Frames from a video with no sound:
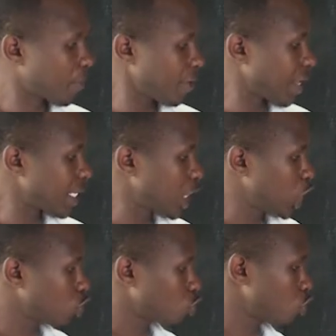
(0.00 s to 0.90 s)

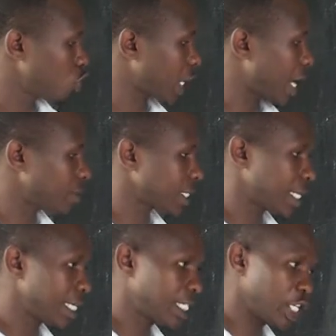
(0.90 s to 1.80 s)
previously in
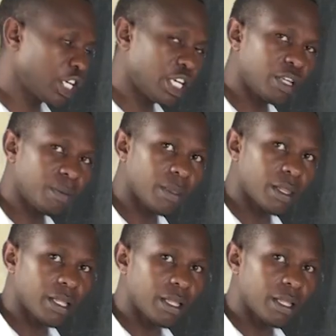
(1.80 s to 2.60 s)
2018,